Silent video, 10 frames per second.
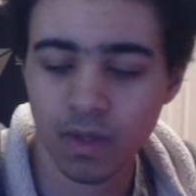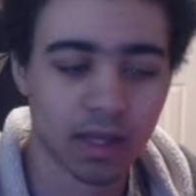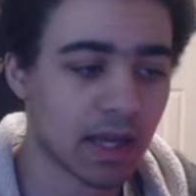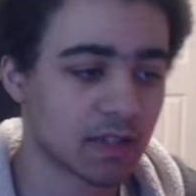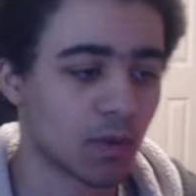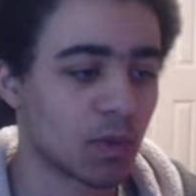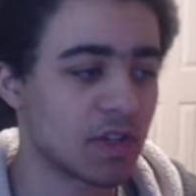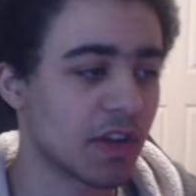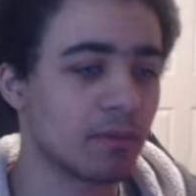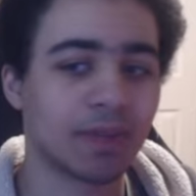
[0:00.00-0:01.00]
Yeah, so once
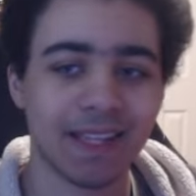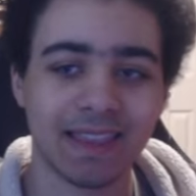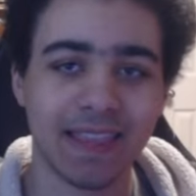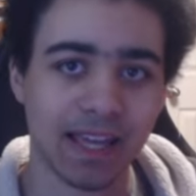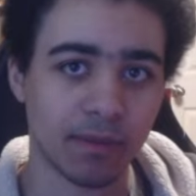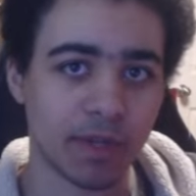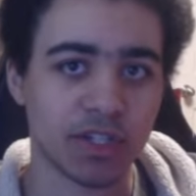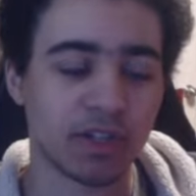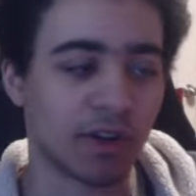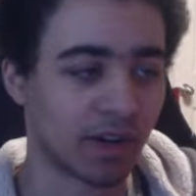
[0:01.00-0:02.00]
you complete that
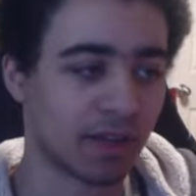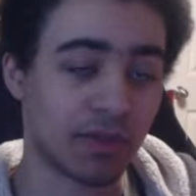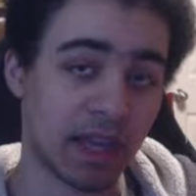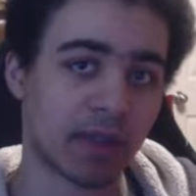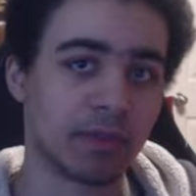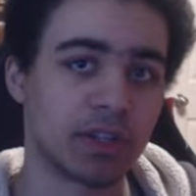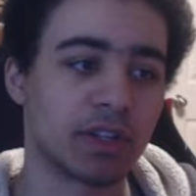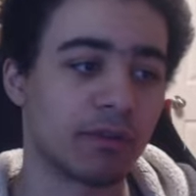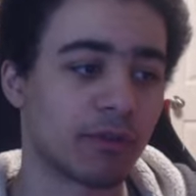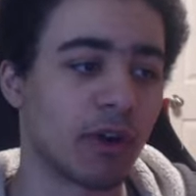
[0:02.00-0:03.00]
commission or are given that
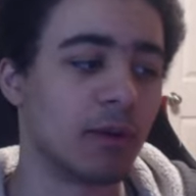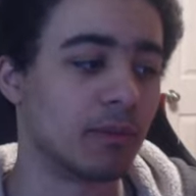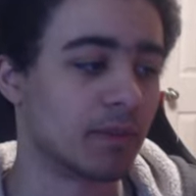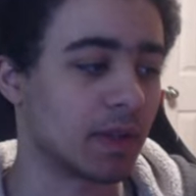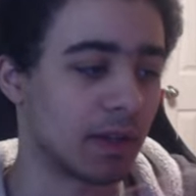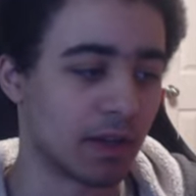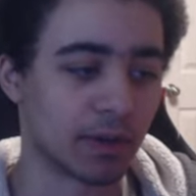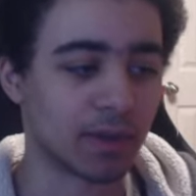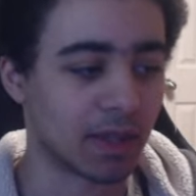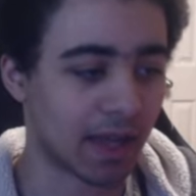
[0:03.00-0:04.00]
commission from,
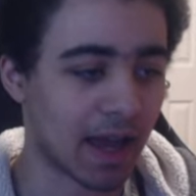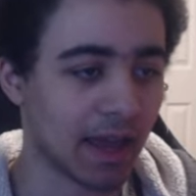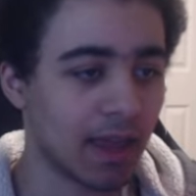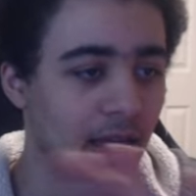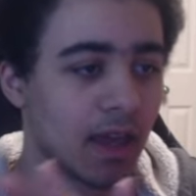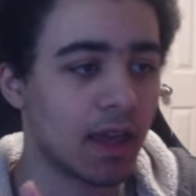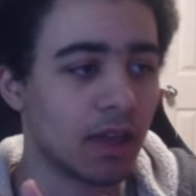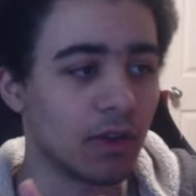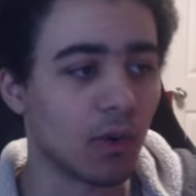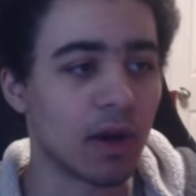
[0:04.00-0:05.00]
the guy,
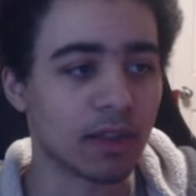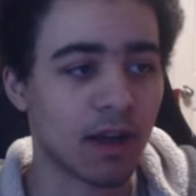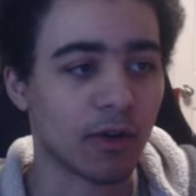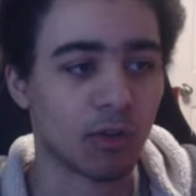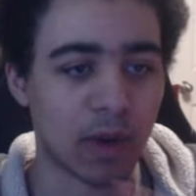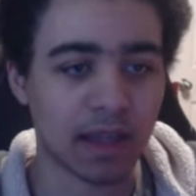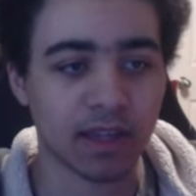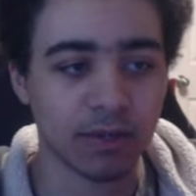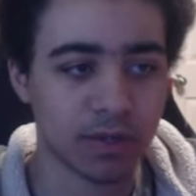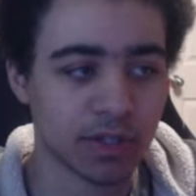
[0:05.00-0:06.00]
you'll unlock rally
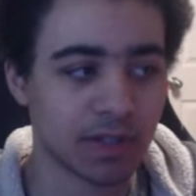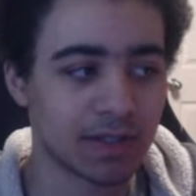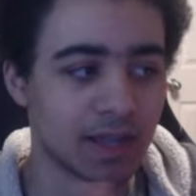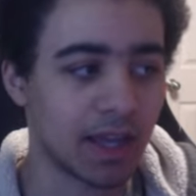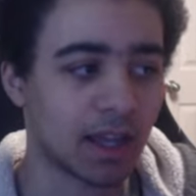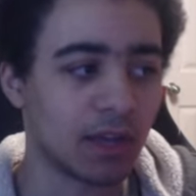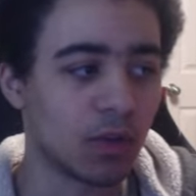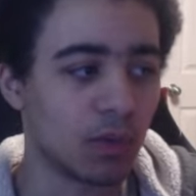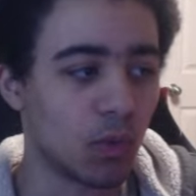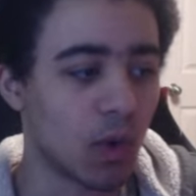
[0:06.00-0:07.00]
commissions, and
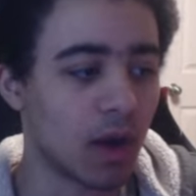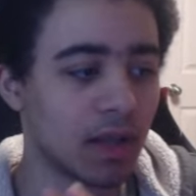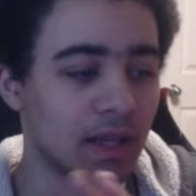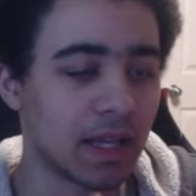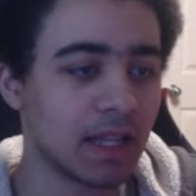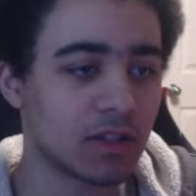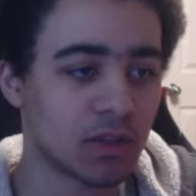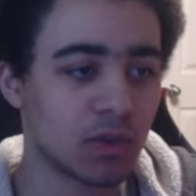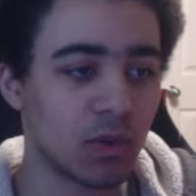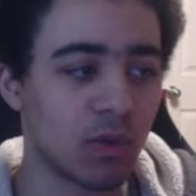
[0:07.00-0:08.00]
you need
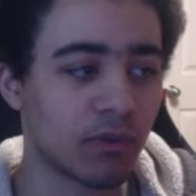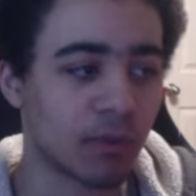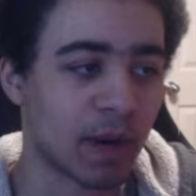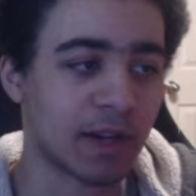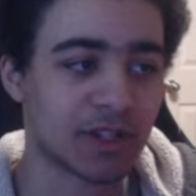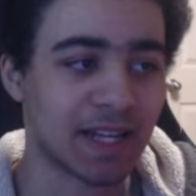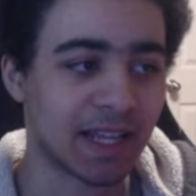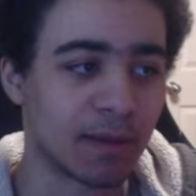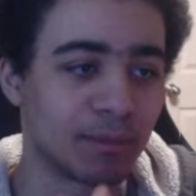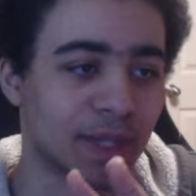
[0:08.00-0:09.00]
to, from my understanding,
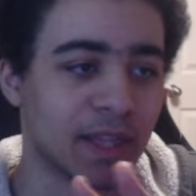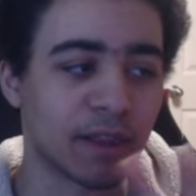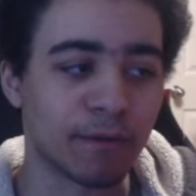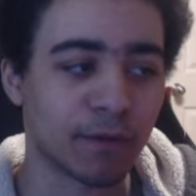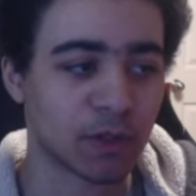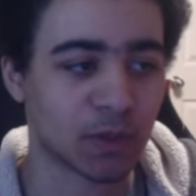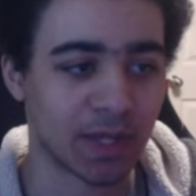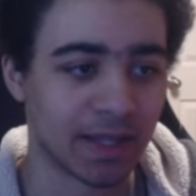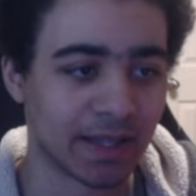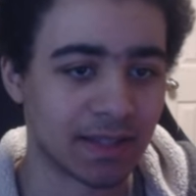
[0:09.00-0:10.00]
complete the first one
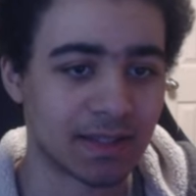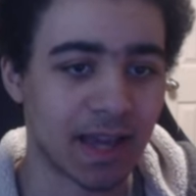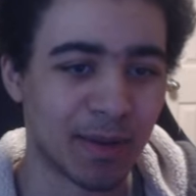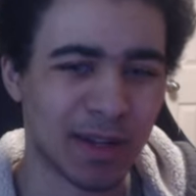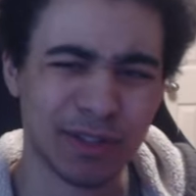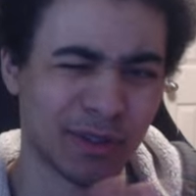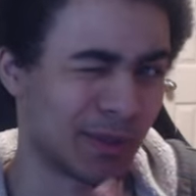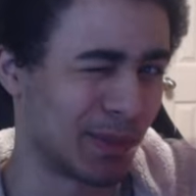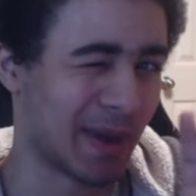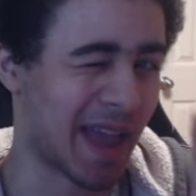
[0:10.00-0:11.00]
of these. I'm not sure if
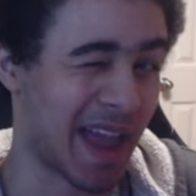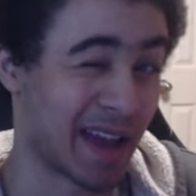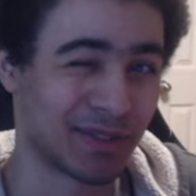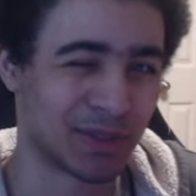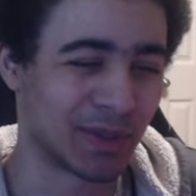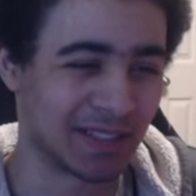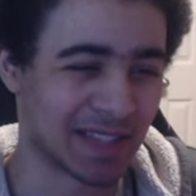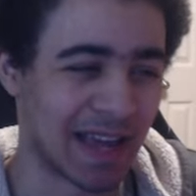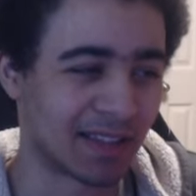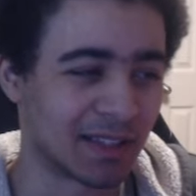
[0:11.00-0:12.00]
you have to
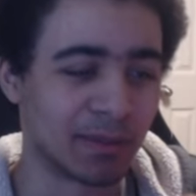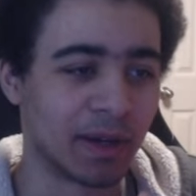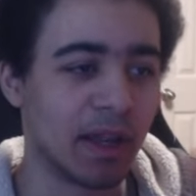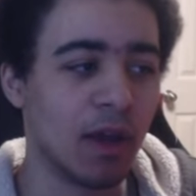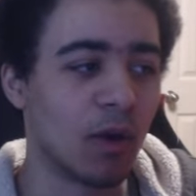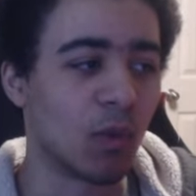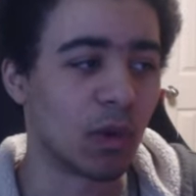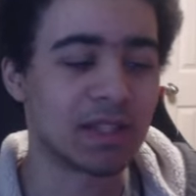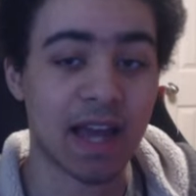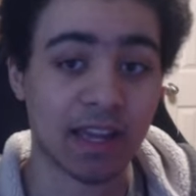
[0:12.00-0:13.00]
exactly, but
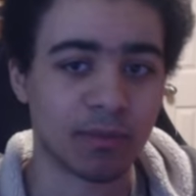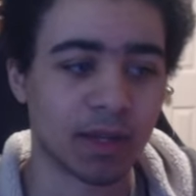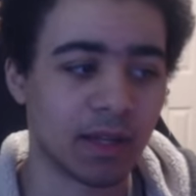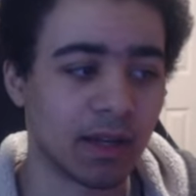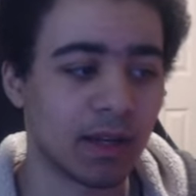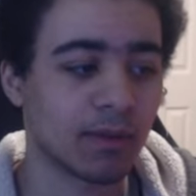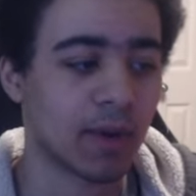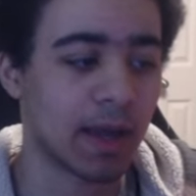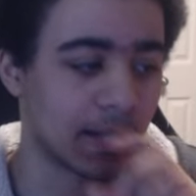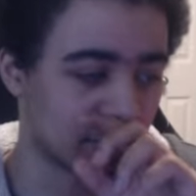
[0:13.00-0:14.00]
once I completed it,
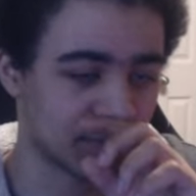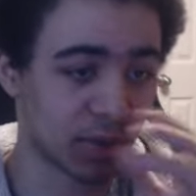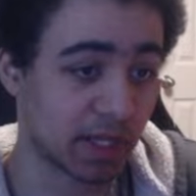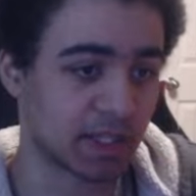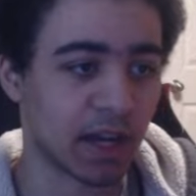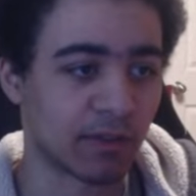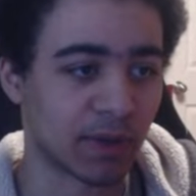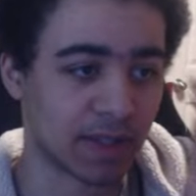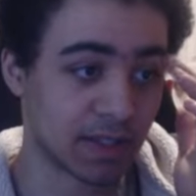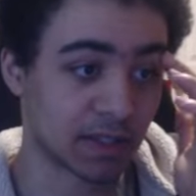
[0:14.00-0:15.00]
right, and it was pretty tough,
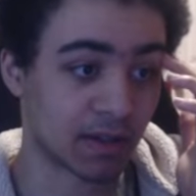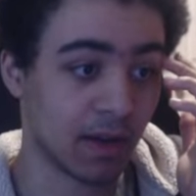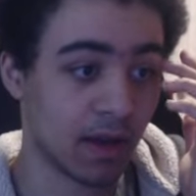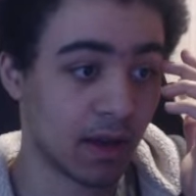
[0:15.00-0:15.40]
right? These are